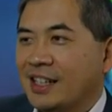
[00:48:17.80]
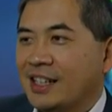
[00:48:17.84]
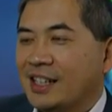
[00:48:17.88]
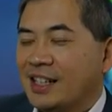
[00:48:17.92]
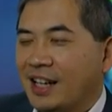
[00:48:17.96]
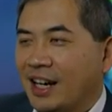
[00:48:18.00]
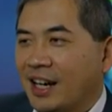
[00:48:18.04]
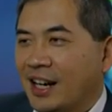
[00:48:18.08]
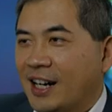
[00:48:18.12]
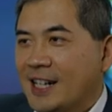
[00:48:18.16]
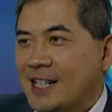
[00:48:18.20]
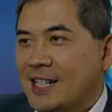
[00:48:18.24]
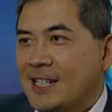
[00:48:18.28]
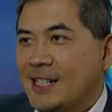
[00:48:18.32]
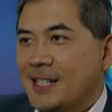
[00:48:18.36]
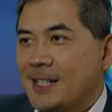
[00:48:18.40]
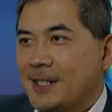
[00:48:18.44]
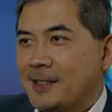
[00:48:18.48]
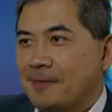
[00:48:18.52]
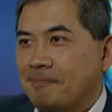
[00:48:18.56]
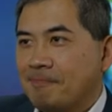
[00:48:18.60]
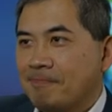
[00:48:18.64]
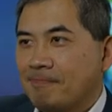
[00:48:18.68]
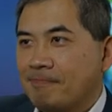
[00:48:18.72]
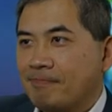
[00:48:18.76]

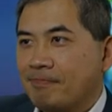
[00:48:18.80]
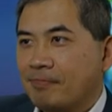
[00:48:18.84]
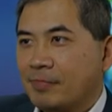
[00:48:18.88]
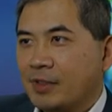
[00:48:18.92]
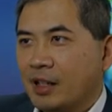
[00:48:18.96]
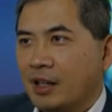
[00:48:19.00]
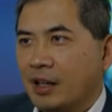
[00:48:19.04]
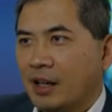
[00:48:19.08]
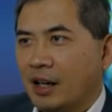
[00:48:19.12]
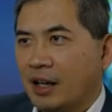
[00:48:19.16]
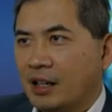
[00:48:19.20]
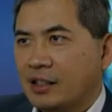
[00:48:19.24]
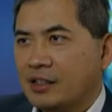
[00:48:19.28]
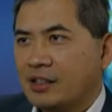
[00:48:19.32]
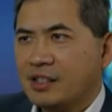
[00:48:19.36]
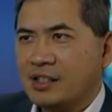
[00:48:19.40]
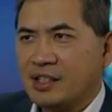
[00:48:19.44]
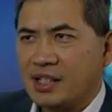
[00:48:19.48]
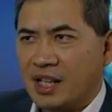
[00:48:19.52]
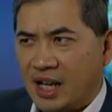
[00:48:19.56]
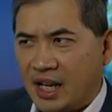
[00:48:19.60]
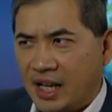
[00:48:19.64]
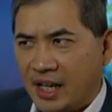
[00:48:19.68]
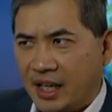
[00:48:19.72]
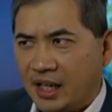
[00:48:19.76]
um, uh,
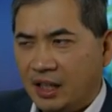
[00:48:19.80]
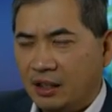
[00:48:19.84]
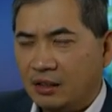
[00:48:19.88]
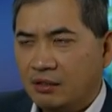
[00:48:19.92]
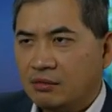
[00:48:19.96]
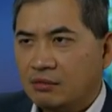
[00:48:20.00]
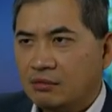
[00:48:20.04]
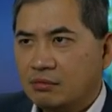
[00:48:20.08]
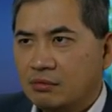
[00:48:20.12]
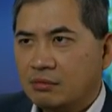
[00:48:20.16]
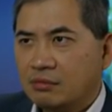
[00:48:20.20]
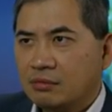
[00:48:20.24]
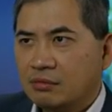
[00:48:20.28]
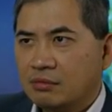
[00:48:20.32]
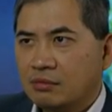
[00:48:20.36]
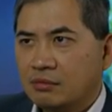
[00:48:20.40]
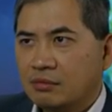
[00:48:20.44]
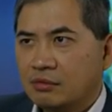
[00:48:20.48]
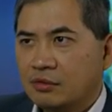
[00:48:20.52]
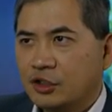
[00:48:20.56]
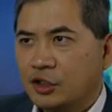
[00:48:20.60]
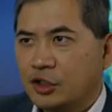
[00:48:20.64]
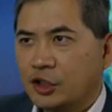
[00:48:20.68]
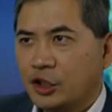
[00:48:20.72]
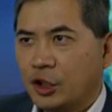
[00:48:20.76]
design
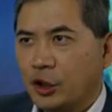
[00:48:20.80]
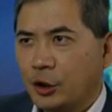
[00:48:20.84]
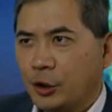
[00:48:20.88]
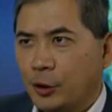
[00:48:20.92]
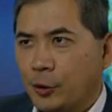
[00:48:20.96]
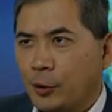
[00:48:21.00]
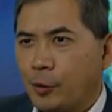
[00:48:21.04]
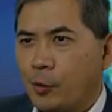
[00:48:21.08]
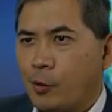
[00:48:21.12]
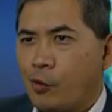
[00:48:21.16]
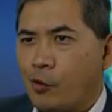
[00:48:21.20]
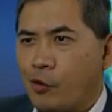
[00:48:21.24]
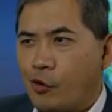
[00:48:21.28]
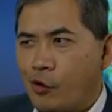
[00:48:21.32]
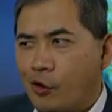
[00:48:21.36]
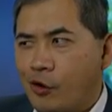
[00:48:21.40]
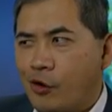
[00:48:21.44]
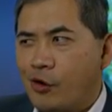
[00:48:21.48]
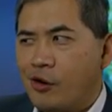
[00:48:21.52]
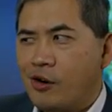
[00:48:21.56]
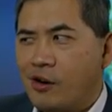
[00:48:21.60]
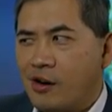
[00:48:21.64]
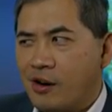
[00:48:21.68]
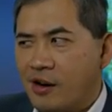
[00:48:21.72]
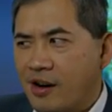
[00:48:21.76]
so
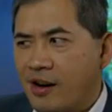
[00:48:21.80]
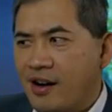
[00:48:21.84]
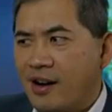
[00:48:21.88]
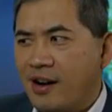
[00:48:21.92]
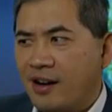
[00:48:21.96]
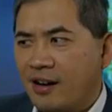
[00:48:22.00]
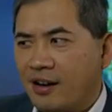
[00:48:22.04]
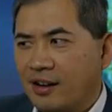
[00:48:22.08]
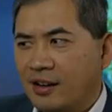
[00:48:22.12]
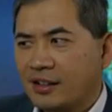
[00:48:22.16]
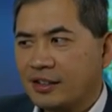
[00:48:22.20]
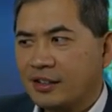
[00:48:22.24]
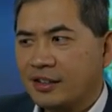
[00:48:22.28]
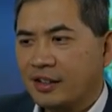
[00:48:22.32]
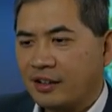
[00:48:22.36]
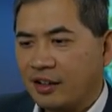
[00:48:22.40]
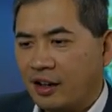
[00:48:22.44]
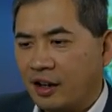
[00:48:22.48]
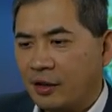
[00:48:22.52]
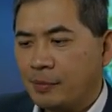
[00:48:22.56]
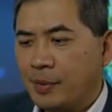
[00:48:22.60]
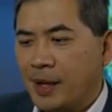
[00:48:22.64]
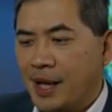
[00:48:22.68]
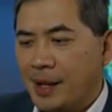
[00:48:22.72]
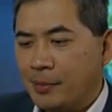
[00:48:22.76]
yeah it's like
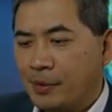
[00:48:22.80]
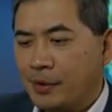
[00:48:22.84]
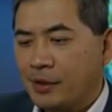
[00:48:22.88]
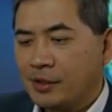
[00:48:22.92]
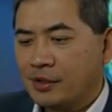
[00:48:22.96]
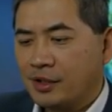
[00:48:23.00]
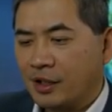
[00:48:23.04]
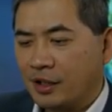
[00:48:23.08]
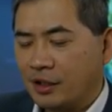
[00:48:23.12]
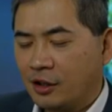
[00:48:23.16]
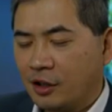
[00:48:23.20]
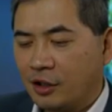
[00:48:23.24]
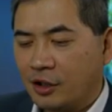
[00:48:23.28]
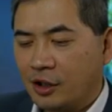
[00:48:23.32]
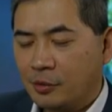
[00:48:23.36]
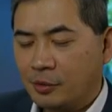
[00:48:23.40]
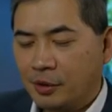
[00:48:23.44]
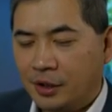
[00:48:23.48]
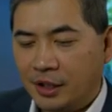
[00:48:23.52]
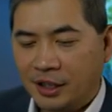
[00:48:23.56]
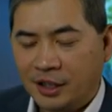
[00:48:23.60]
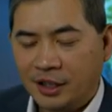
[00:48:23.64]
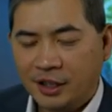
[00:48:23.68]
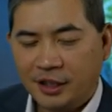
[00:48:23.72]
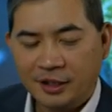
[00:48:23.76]
on paper it's like looking
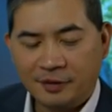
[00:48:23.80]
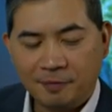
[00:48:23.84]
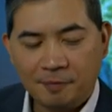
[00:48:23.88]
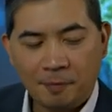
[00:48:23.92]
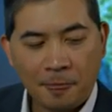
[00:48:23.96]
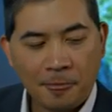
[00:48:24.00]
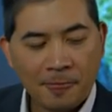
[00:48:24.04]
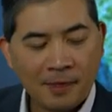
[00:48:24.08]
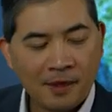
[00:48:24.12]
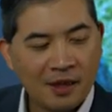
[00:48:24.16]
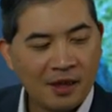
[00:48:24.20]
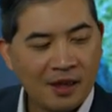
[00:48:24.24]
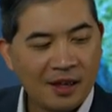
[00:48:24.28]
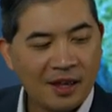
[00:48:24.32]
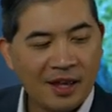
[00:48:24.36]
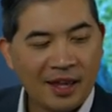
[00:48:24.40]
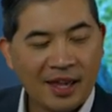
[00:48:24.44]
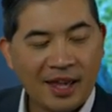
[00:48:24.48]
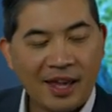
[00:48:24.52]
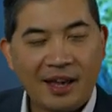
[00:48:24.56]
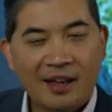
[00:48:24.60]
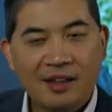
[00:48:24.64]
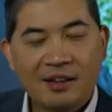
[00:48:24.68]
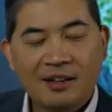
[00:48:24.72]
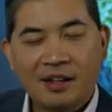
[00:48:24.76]
really good
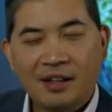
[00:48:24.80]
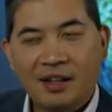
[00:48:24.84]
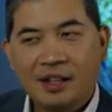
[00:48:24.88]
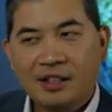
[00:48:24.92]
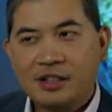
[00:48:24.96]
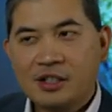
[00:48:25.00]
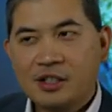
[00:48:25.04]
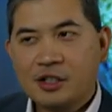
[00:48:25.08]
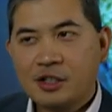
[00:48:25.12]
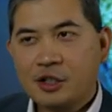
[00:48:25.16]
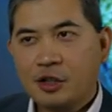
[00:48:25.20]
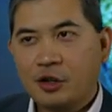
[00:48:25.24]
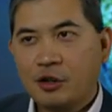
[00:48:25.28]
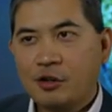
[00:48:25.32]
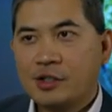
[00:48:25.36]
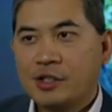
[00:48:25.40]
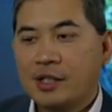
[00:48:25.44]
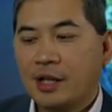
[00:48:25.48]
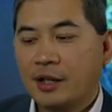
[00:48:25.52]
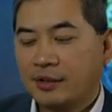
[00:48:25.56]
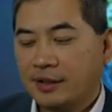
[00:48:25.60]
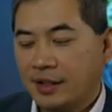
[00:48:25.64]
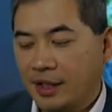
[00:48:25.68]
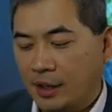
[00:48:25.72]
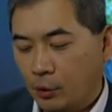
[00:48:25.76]
and it just turns
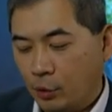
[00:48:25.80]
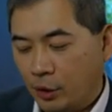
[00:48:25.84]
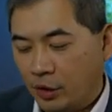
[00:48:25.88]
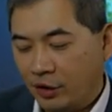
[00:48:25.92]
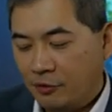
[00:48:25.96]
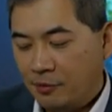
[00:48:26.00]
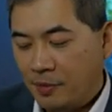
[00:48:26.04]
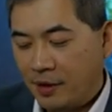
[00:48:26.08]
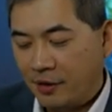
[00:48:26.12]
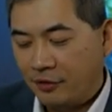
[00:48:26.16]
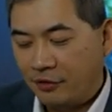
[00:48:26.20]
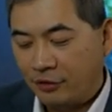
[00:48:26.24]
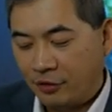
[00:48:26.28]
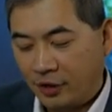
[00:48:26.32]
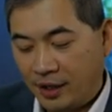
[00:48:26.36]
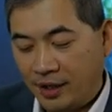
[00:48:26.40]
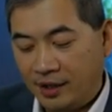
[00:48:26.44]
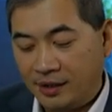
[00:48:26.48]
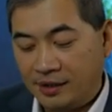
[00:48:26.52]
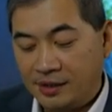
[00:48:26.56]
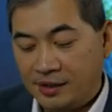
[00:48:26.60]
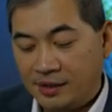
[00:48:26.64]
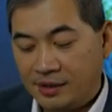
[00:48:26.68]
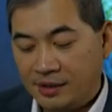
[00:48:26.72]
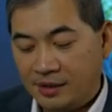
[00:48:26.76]
out that one of my
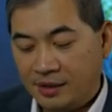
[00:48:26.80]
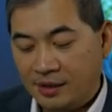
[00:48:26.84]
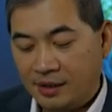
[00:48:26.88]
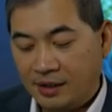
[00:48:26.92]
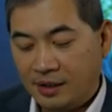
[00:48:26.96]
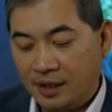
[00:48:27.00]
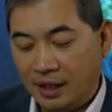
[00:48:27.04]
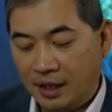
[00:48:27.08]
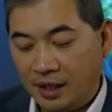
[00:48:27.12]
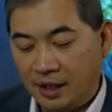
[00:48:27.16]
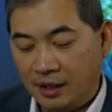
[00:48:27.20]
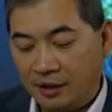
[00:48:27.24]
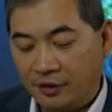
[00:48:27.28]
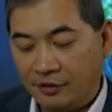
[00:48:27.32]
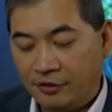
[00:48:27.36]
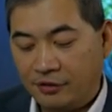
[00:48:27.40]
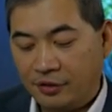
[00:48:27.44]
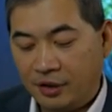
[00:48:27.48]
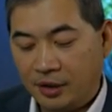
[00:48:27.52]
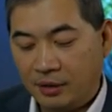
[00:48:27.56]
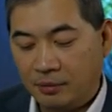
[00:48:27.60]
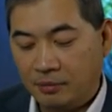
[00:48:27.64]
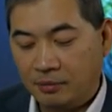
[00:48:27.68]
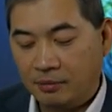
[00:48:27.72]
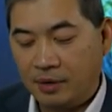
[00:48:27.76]
friends uh,
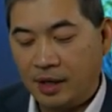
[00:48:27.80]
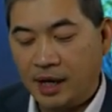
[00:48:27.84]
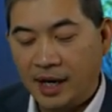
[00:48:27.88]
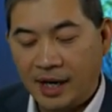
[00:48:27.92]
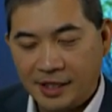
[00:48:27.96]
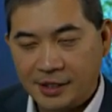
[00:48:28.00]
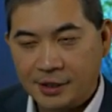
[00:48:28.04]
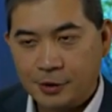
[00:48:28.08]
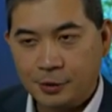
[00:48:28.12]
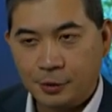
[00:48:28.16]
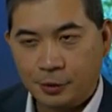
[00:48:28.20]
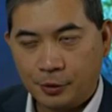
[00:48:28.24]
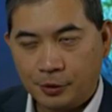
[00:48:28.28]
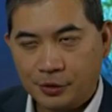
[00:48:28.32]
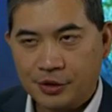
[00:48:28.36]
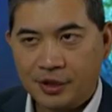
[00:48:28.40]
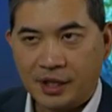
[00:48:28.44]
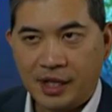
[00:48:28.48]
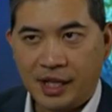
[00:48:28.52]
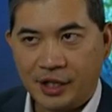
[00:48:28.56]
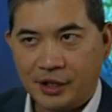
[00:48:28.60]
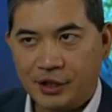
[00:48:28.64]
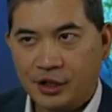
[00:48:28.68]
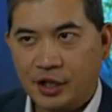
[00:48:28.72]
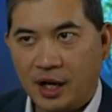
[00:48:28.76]
from high school
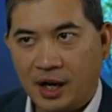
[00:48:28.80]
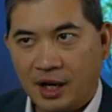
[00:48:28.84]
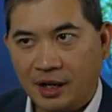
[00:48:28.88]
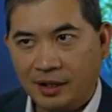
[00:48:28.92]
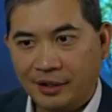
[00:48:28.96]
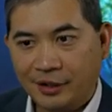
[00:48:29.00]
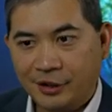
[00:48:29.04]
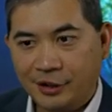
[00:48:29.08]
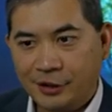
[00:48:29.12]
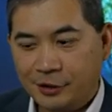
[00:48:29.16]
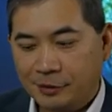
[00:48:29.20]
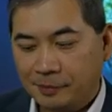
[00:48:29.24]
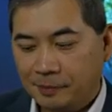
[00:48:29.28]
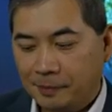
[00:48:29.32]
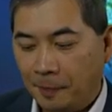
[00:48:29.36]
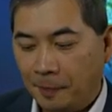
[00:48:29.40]
slash college